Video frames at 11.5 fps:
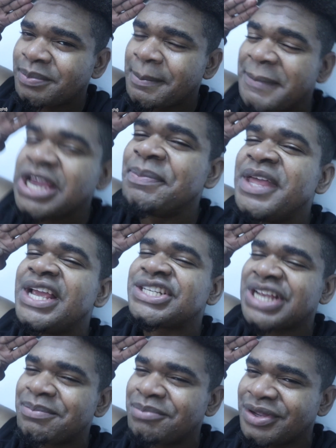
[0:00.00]
Big up the
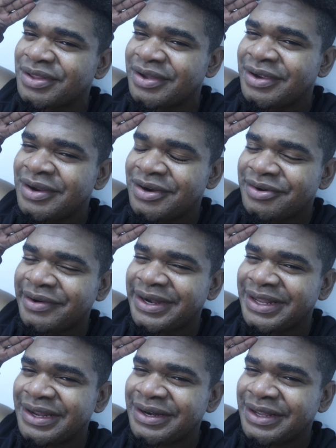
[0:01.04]
Haitian brother right
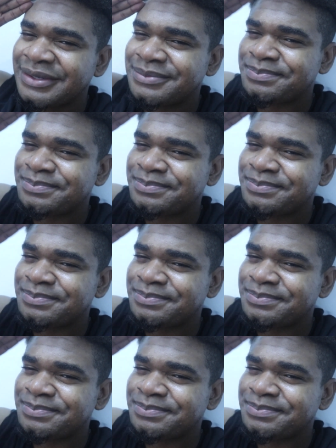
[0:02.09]
there and then.